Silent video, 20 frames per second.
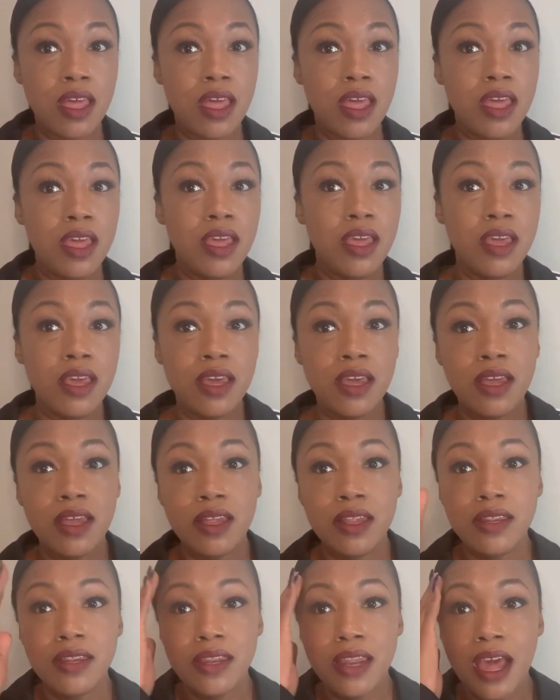
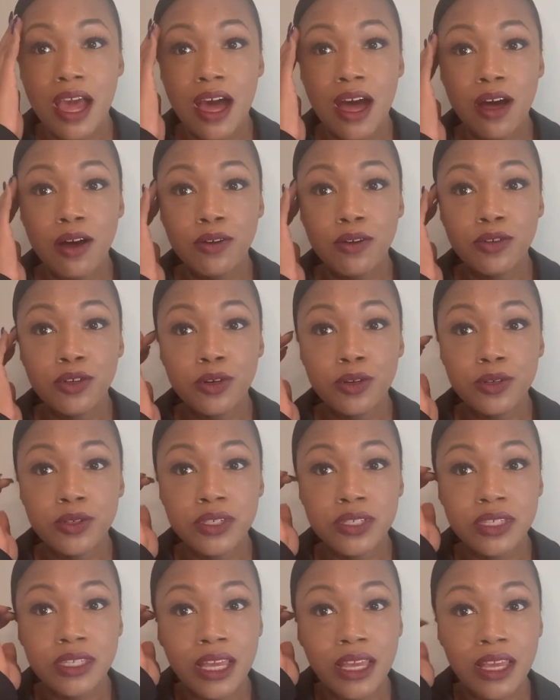and now you're
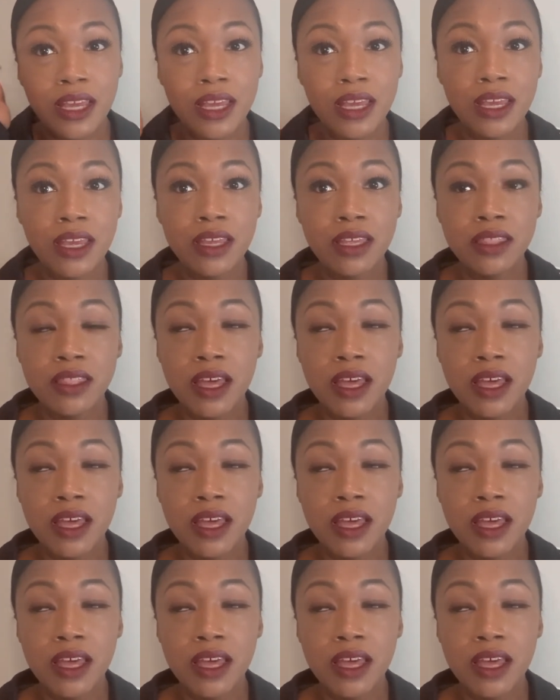saying